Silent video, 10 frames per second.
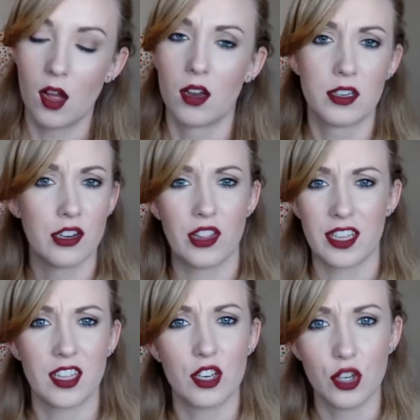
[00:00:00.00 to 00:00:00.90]
under
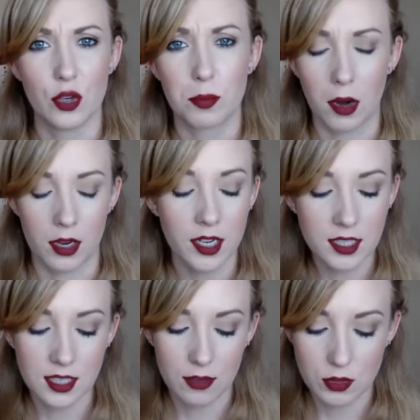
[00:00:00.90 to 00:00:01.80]
like the new
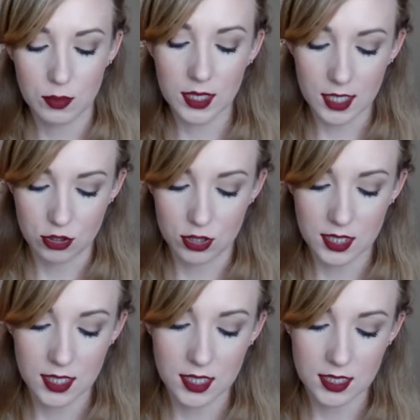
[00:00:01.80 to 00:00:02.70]
products and I was really
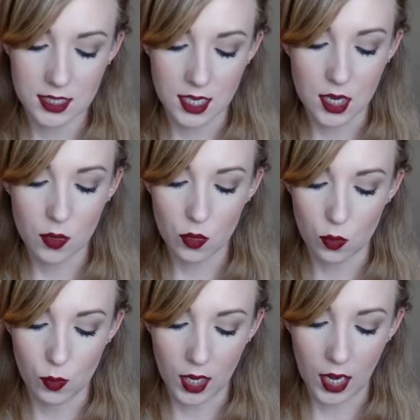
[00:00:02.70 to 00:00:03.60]
interested to see
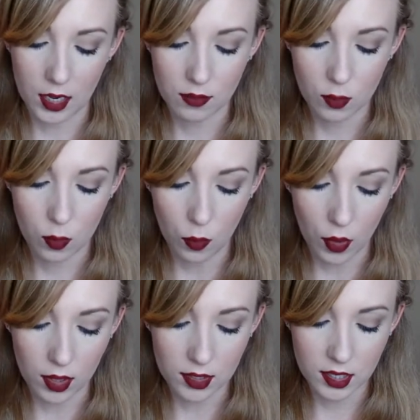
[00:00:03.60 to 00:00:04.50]
what kind of
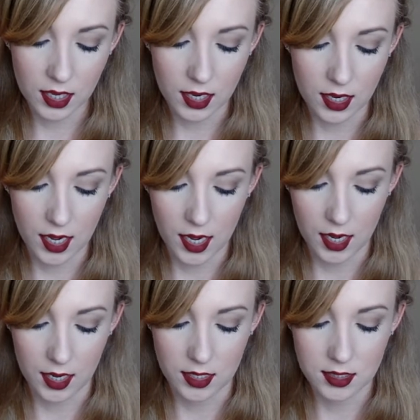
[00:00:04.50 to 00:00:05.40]
quality it
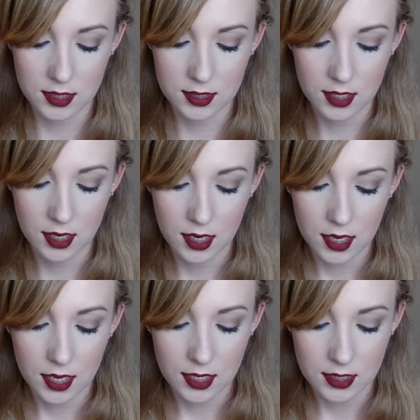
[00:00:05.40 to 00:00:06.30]
is
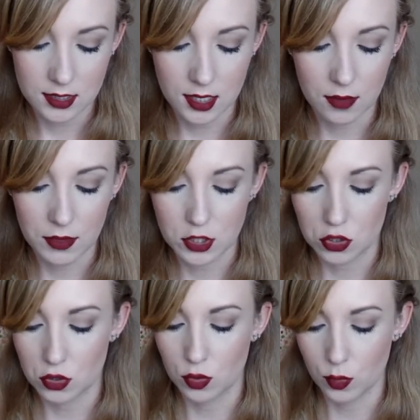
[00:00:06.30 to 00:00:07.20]
see if
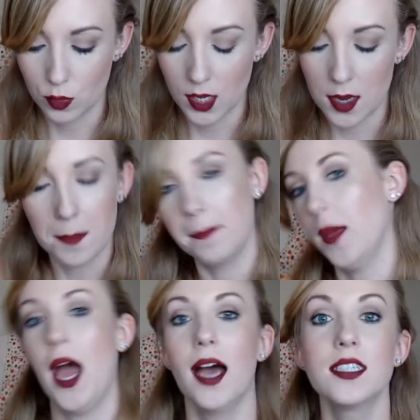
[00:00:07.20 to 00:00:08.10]
it's truly
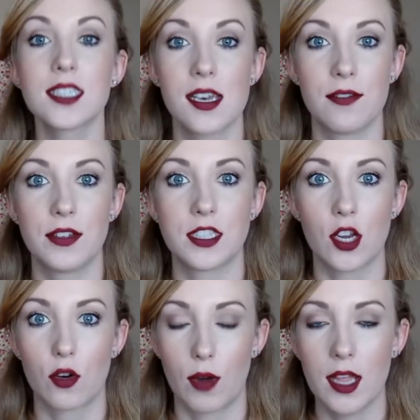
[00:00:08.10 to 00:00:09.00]
matte and if it's
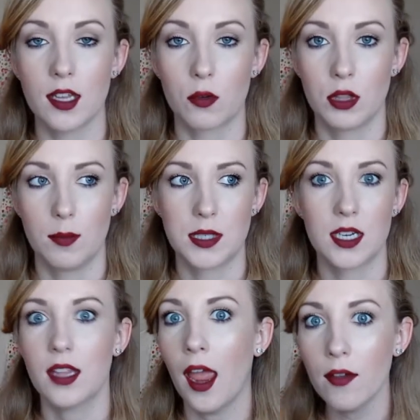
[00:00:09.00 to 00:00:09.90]
a great liquid
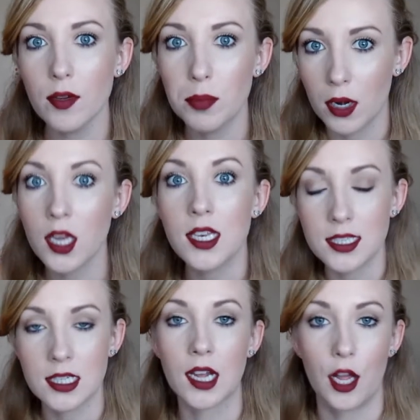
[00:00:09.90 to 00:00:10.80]
lipstick they have a pretty
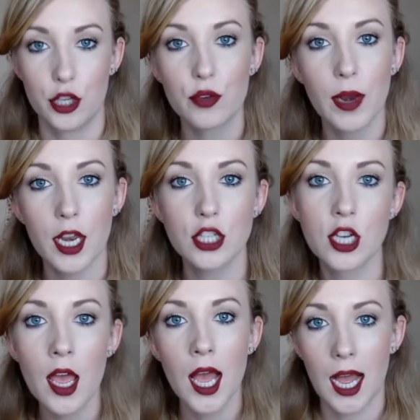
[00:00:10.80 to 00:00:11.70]
decent color
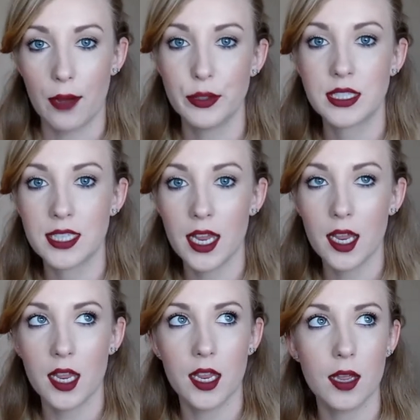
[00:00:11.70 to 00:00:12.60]
range I would
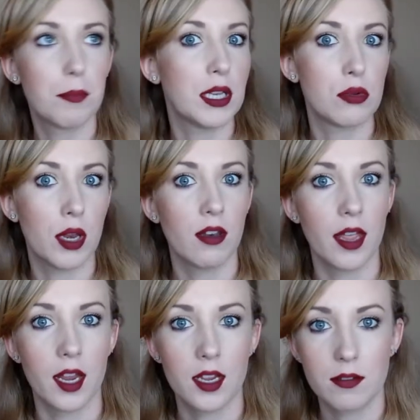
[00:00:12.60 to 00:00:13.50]
say between
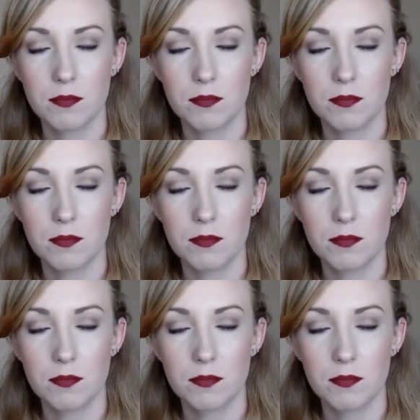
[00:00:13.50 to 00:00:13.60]
like